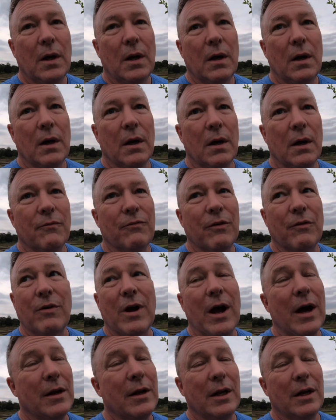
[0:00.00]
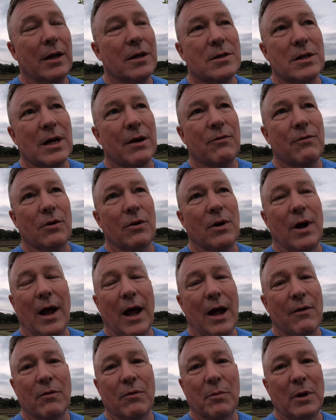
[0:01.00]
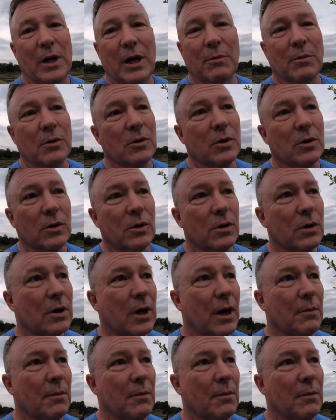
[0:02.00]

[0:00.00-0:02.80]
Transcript: If I've gotten any this afternoon, I haven't been able to look.